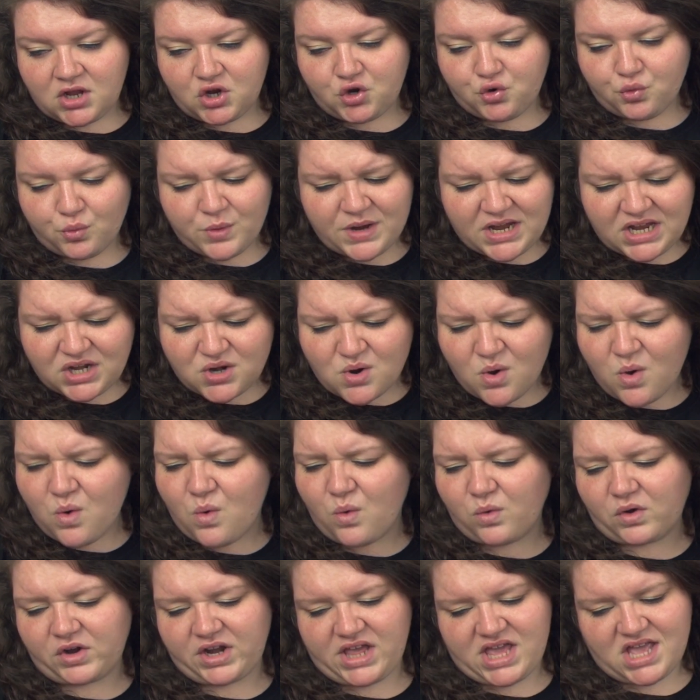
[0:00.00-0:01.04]
Green
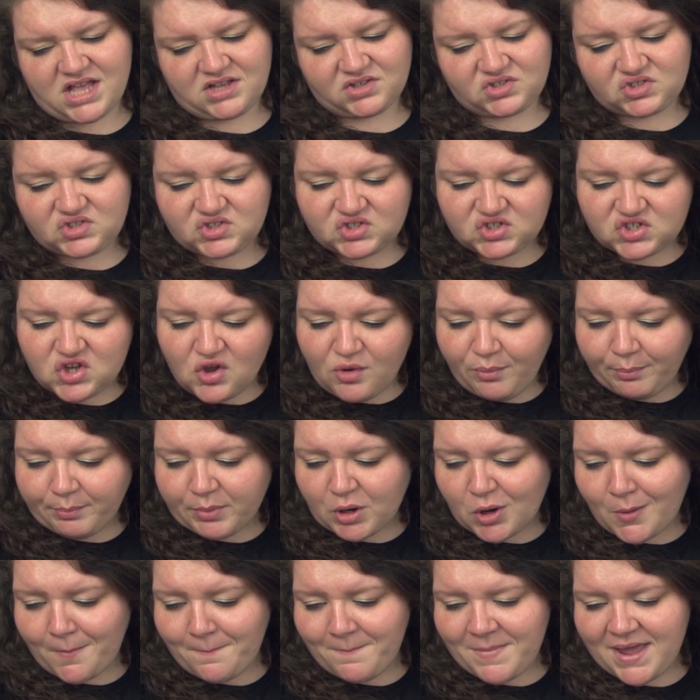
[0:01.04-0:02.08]
Hornet,
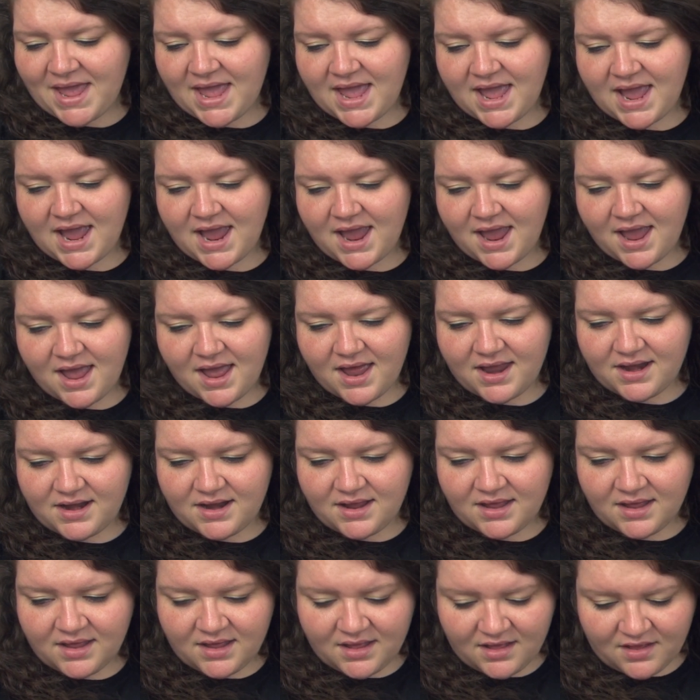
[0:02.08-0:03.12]

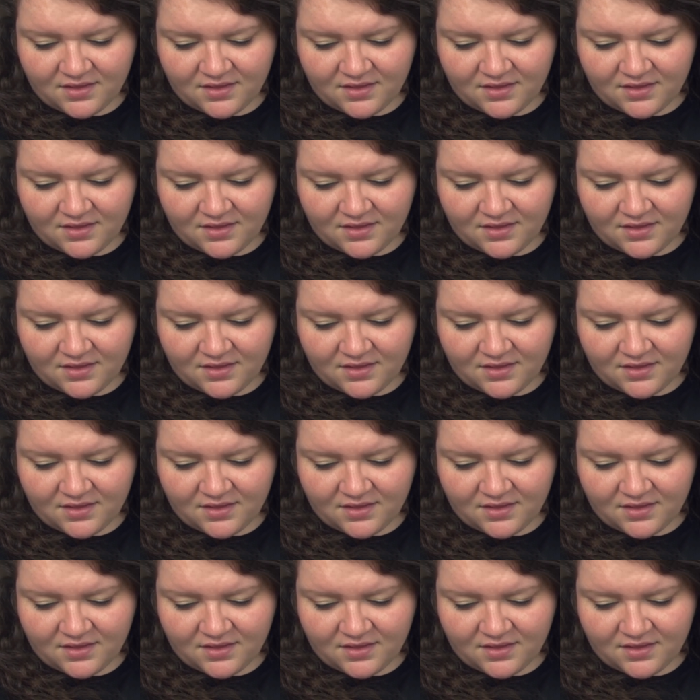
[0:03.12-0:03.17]
Superman.